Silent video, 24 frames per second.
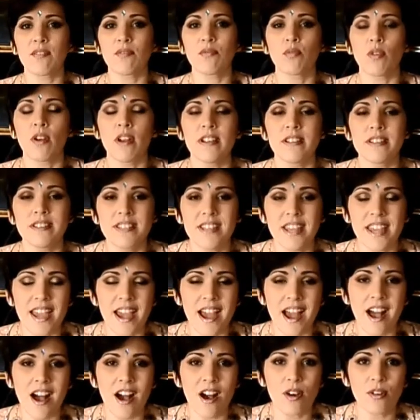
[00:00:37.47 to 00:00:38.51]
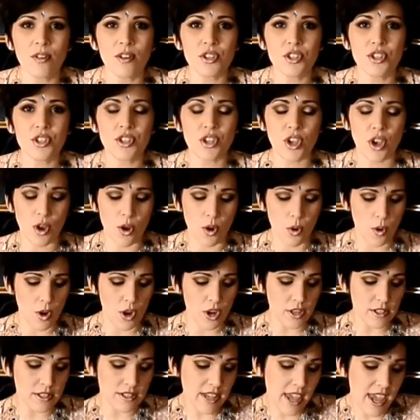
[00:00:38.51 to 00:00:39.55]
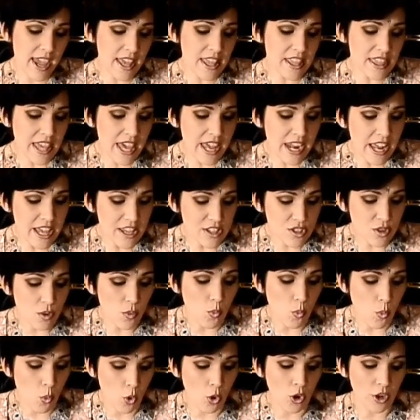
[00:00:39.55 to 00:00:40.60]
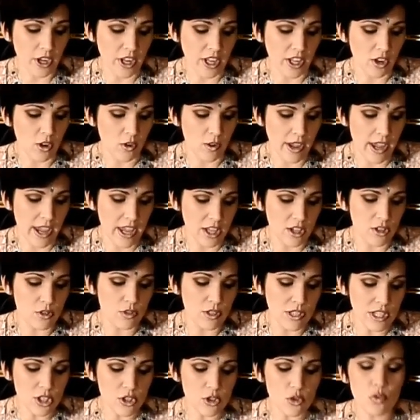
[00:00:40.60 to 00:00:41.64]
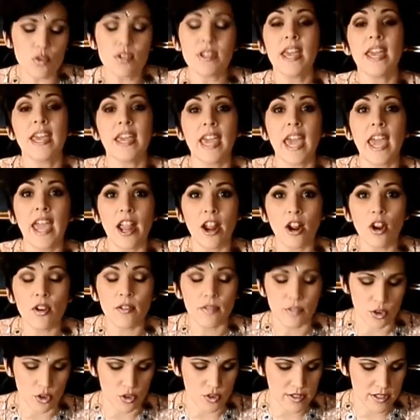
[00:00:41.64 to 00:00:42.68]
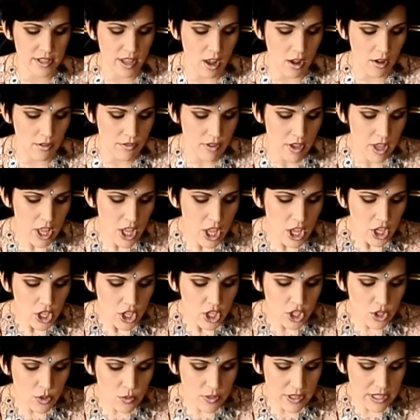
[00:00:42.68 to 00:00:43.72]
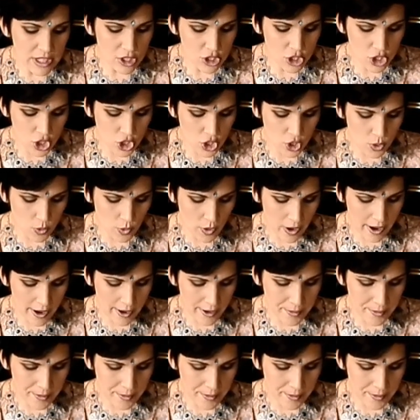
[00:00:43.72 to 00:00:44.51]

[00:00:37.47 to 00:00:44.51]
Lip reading: of run down. So take that as a warning, okay? You need to take care of yourself. You need to,